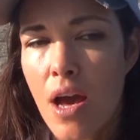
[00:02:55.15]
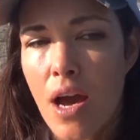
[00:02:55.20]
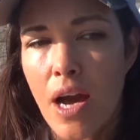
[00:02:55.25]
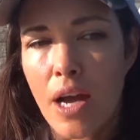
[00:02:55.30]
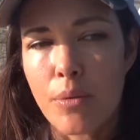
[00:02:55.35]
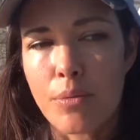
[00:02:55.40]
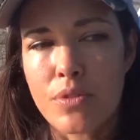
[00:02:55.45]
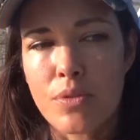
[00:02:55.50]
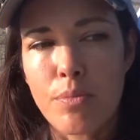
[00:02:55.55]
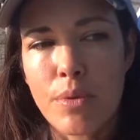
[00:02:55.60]
I
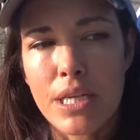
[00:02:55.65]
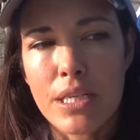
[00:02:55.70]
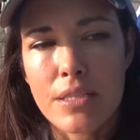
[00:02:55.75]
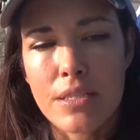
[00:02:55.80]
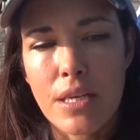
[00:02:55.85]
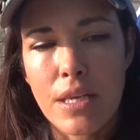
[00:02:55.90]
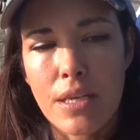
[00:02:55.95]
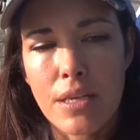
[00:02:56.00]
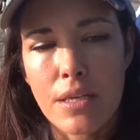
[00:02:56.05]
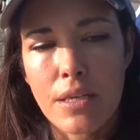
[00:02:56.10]
was
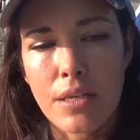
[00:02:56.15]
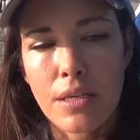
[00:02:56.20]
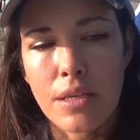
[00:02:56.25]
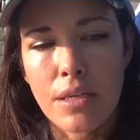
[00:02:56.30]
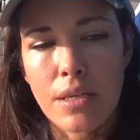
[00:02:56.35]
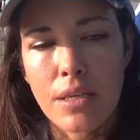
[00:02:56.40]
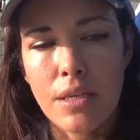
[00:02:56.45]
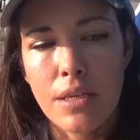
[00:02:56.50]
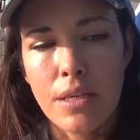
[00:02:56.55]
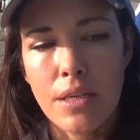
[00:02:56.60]

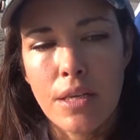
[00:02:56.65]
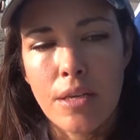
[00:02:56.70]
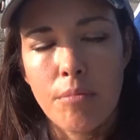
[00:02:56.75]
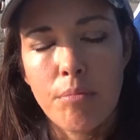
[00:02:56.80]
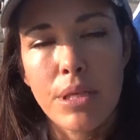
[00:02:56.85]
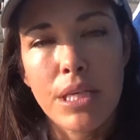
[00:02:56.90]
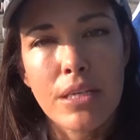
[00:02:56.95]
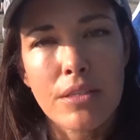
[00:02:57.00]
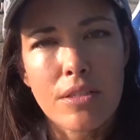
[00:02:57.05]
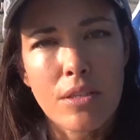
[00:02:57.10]
meditating
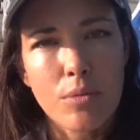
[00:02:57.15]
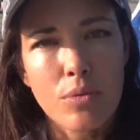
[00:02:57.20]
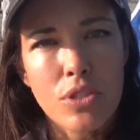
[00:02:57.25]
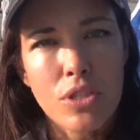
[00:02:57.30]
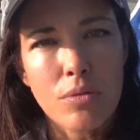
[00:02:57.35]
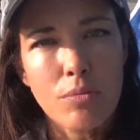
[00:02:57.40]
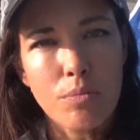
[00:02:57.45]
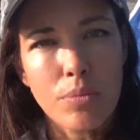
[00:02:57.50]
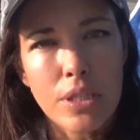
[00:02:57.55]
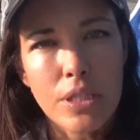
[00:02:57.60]
because I was
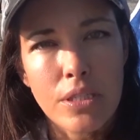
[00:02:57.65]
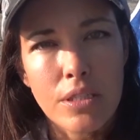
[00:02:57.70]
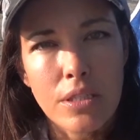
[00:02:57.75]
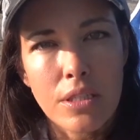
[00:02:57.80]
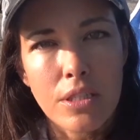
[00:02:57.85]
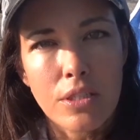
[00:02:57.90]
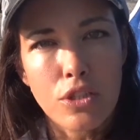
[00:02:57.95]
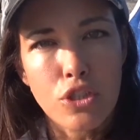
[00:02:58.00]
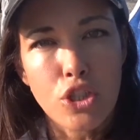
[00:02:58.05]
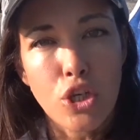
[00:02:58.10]

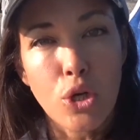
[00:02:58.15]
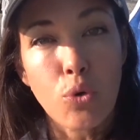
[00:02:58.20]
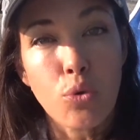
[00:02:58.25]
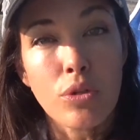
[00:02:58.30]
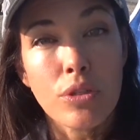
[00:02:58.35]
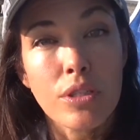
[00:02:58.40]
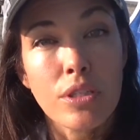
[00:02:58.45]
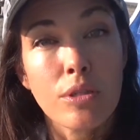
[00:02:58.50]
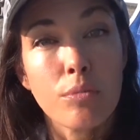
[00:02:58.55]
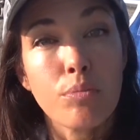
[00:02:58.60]
completely and
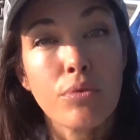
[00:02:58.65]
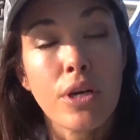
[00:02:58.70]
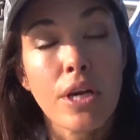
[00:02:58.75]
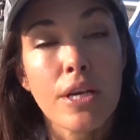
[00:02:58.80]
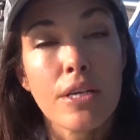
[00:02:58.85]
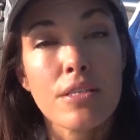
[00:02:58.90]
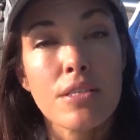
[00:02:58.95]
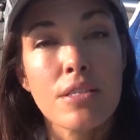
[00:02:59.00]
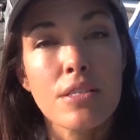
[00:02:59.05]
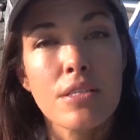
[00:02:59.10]
totally
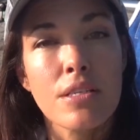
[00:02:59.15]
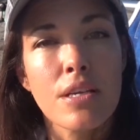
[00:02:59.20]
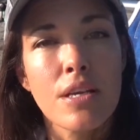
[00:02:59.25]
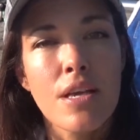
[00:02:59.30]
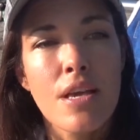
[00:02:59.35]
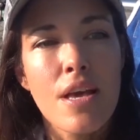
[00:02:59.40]
depressed.